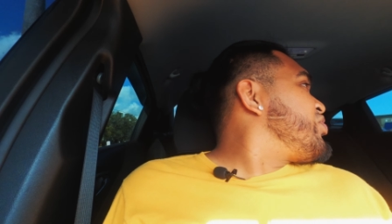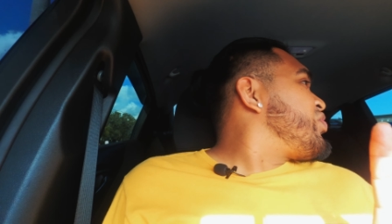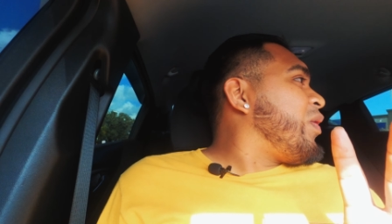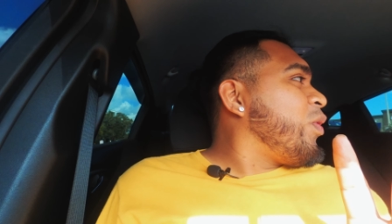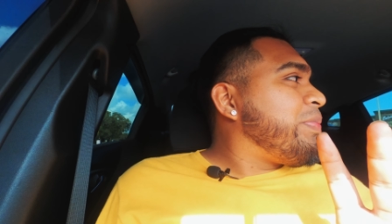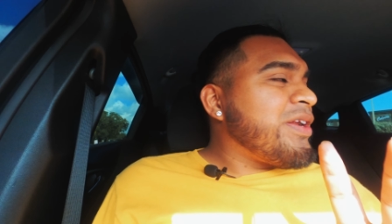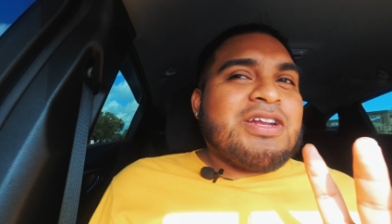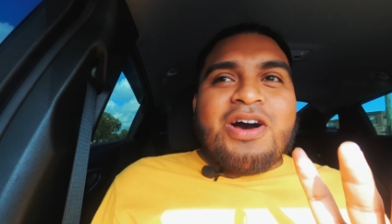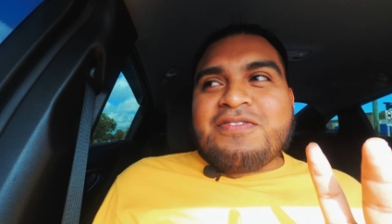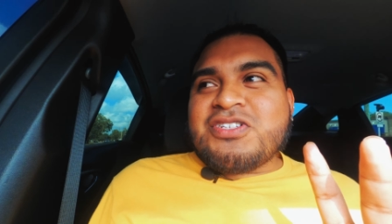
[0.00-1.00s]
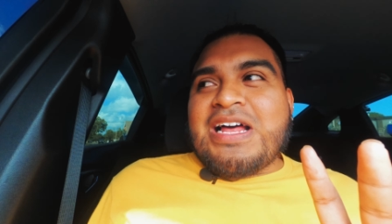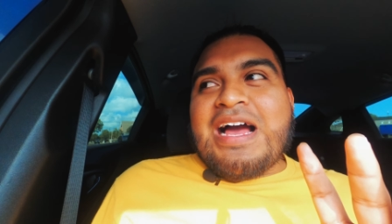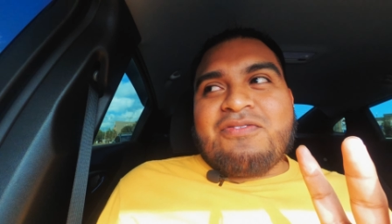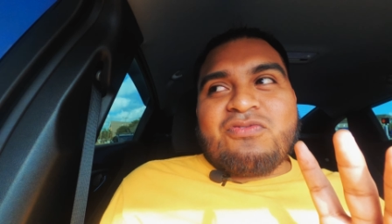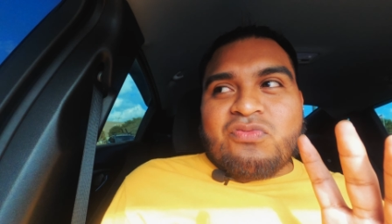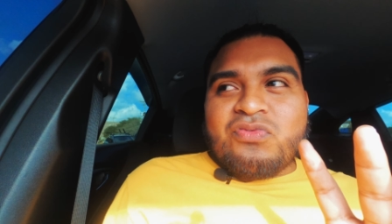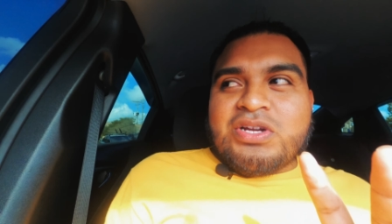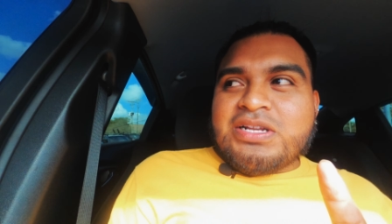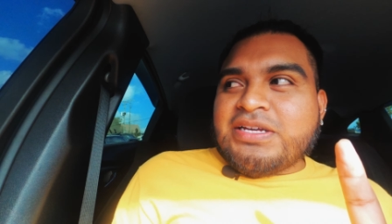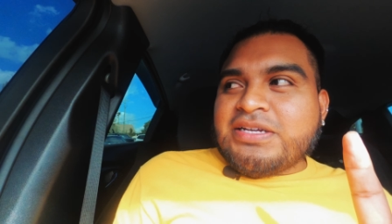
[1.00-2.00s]
So I will put it off till I have
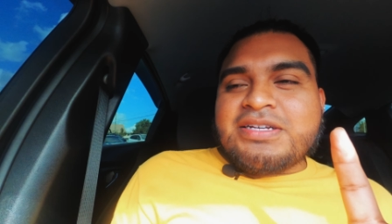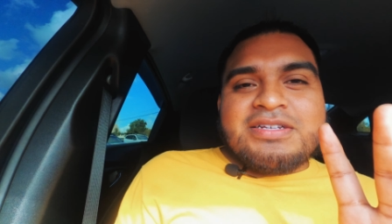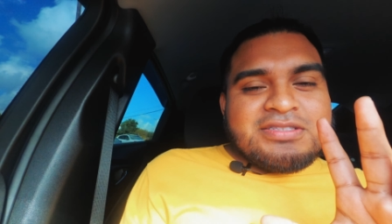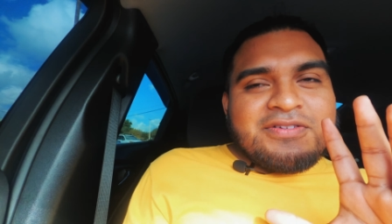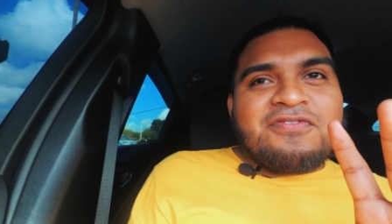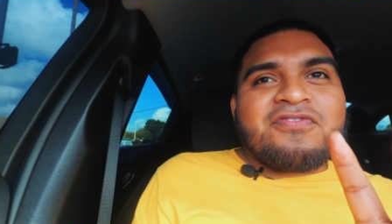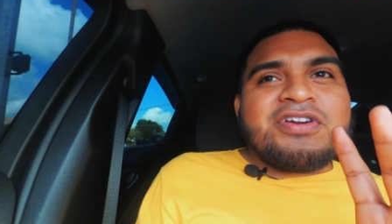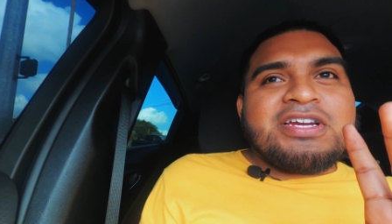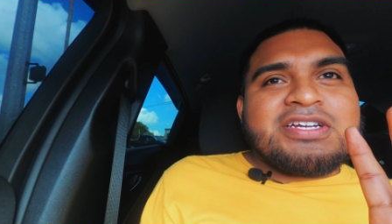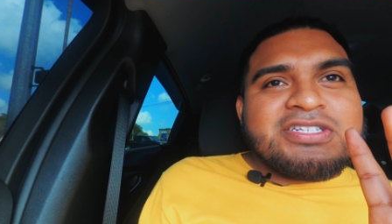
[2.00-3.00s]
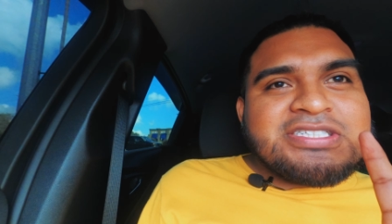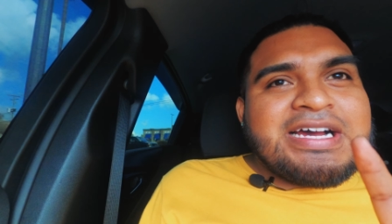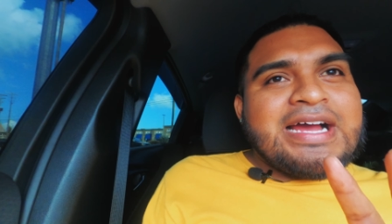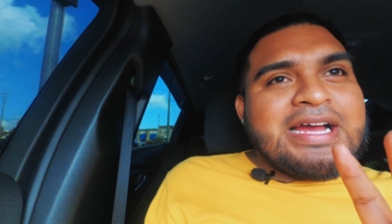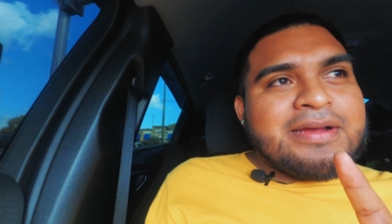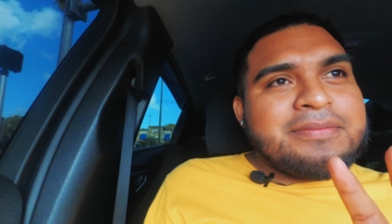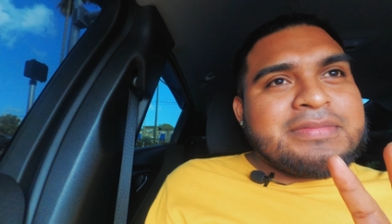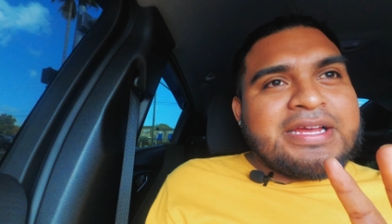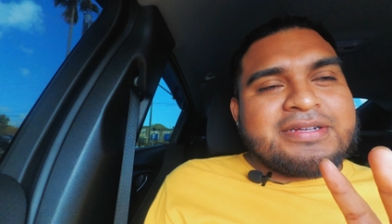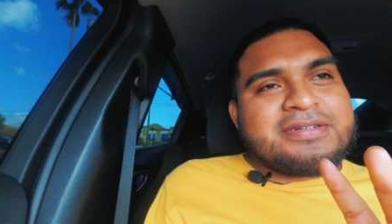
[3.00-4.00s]
really some free time,
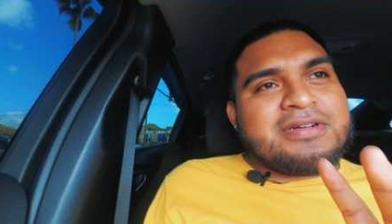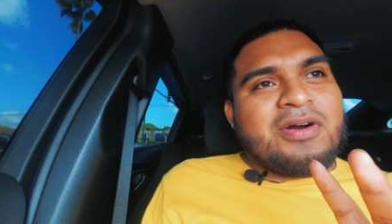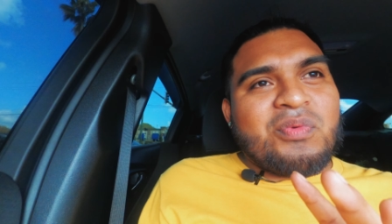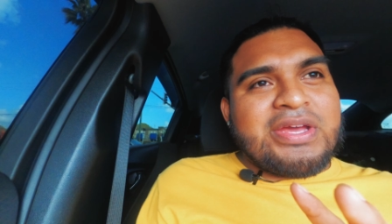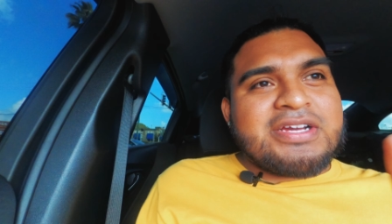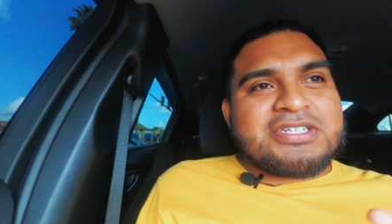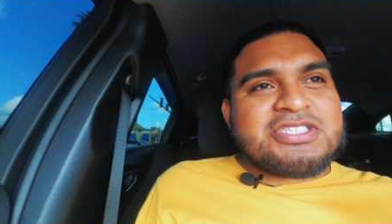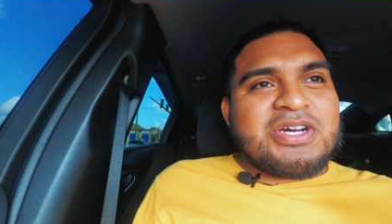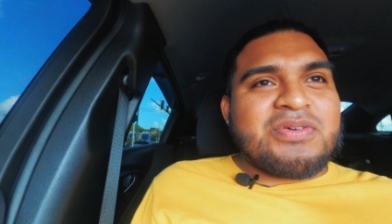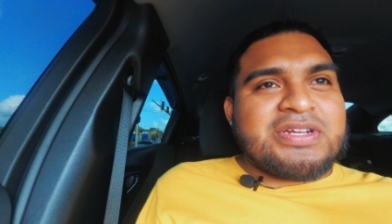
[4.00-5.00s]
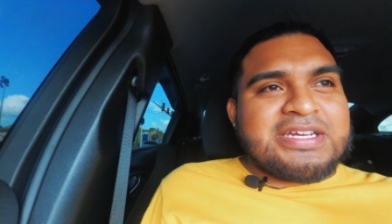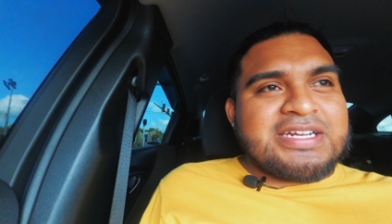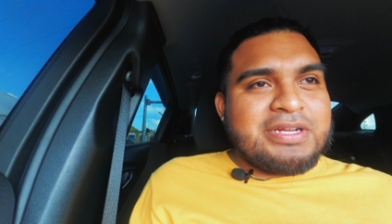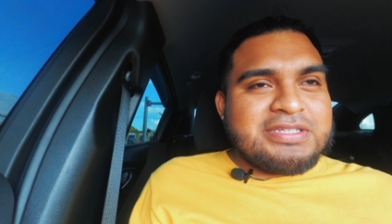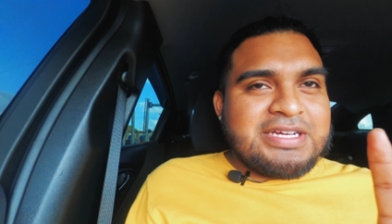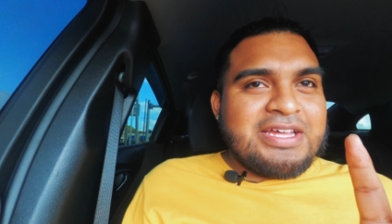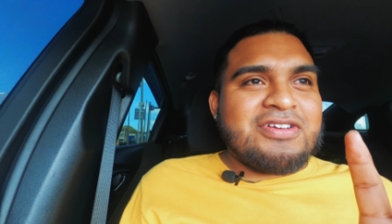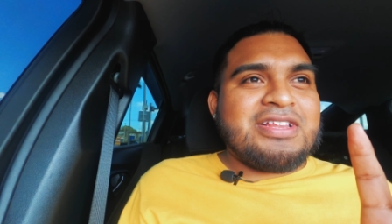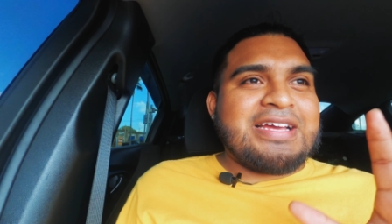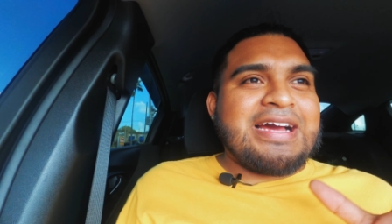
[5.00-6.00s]
like a week or so to get it
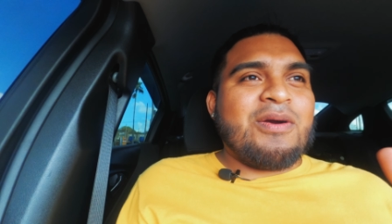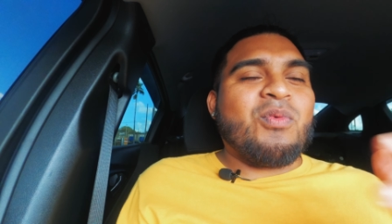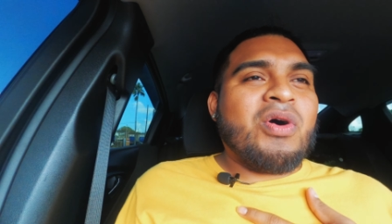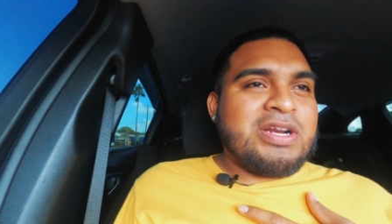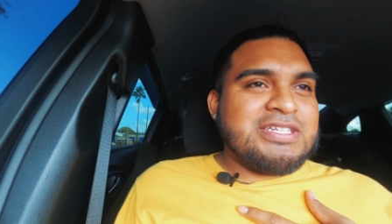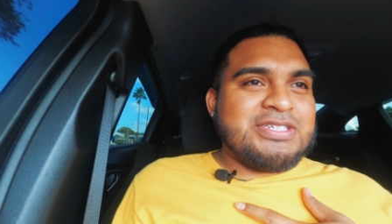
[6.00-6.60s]
together like I wanted